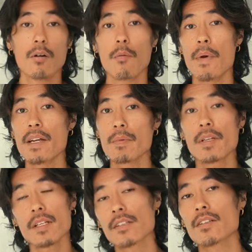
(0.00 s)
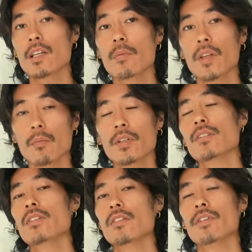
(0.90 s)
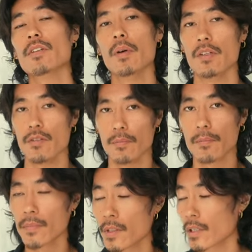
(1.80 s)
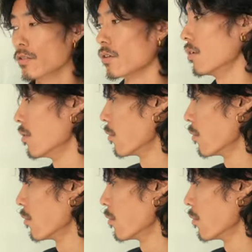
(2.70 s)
Maybe it's the same thing, but it's a different dimension. So